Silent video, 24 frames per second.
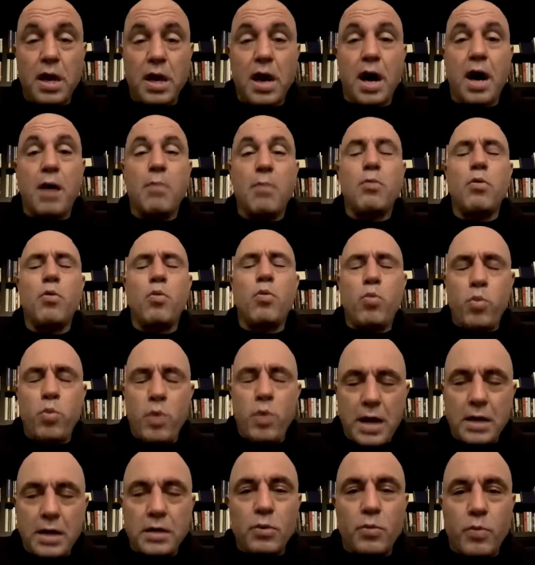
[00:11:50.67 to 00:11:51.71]
I'm
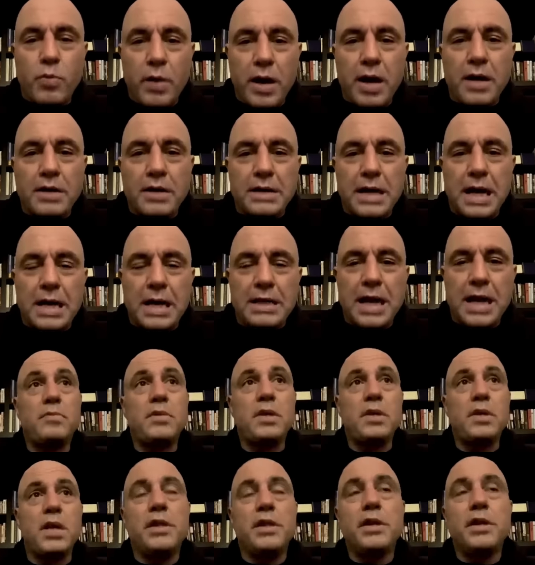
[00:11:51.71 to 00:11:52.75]
well aware of that now.
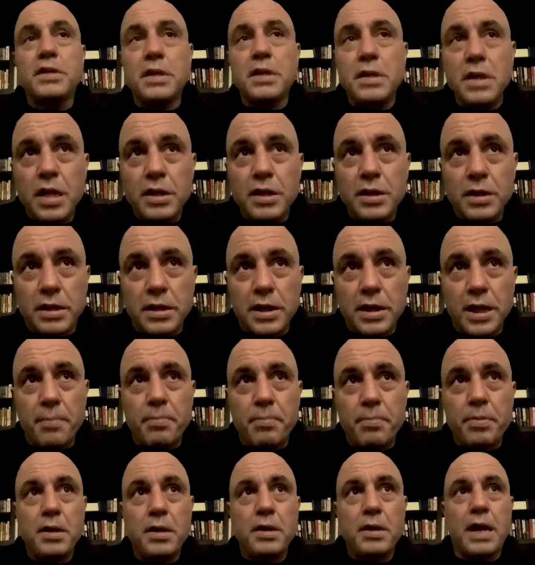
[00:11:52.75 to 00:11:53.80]
And there's another clip
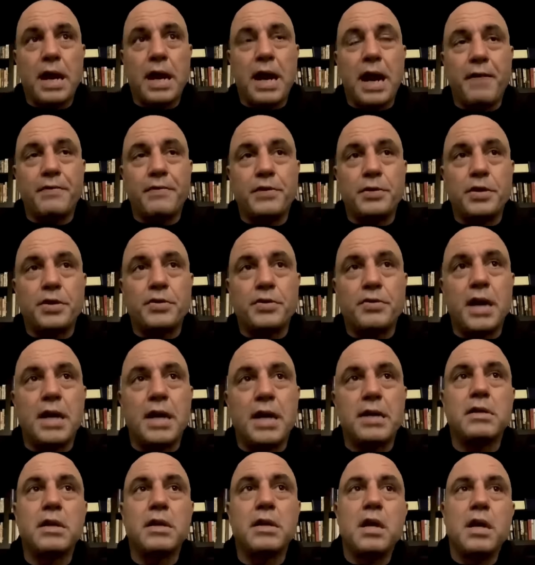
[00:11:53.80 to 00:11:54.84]
that I have to
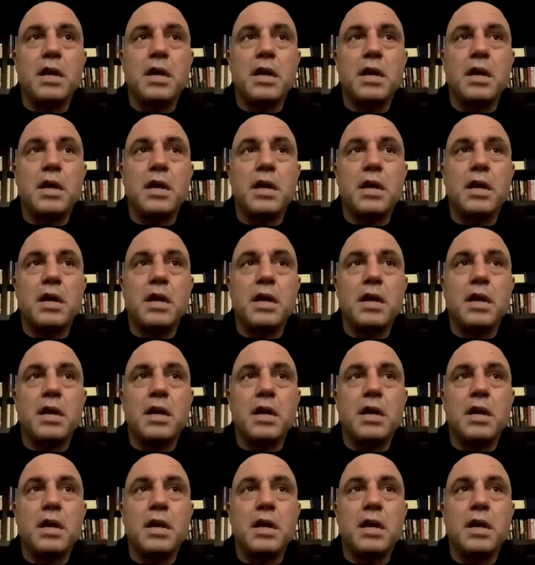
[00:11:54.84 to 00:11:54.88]
address.